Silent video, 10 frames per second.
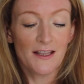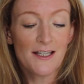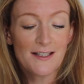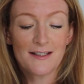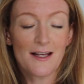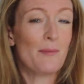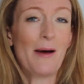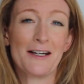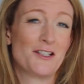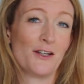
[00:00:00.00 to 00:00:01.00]
This, her
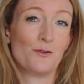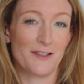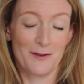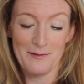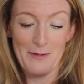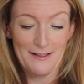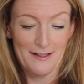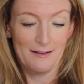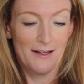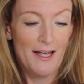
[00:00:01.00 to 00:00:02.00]
packaging also is
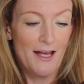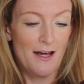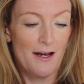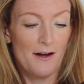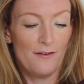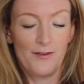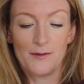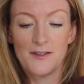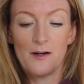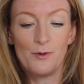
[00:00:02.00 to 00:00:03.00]
amazing.
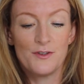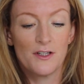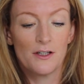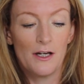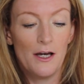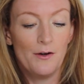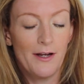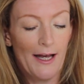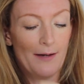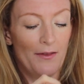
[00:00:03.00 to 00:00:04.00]
Film Star Bronze and Glow,
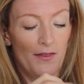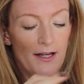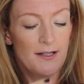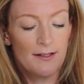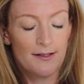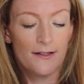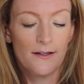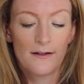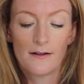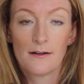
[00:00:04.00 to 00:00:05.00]
it came in this.
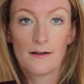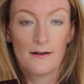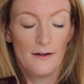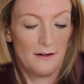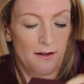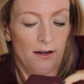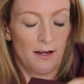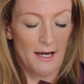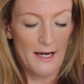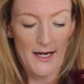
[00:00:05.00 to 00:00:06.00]

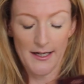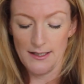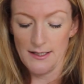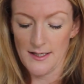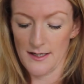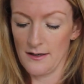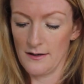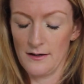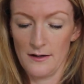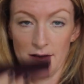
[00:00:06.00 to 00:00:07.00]
And
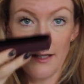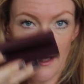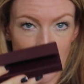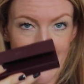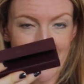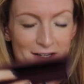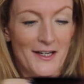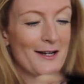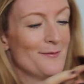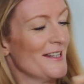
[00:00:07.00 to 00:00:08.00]
then
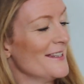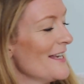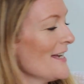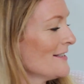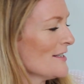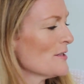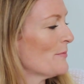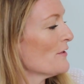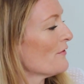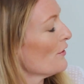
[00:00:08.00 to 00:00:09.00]
inside it comes in this. It's
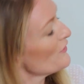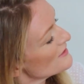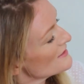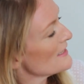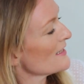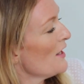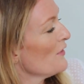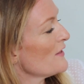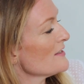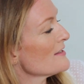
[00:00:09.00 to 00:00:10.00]
just beautiful. This says,
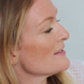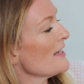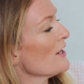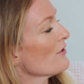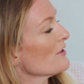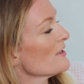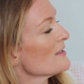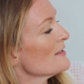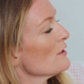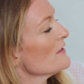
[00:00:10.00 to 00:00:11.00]
"This is a secret
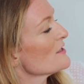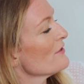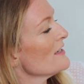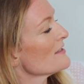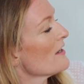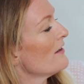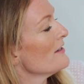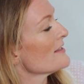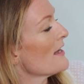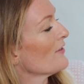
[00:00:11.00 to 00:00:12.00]
that silver screen
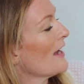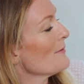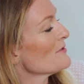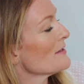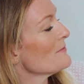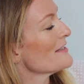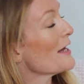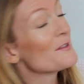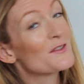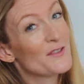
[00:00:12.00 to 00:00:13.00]
sirens have kept to
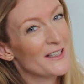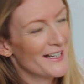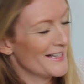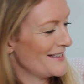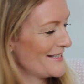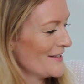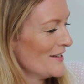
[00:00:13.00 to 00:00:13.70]
themselves for years."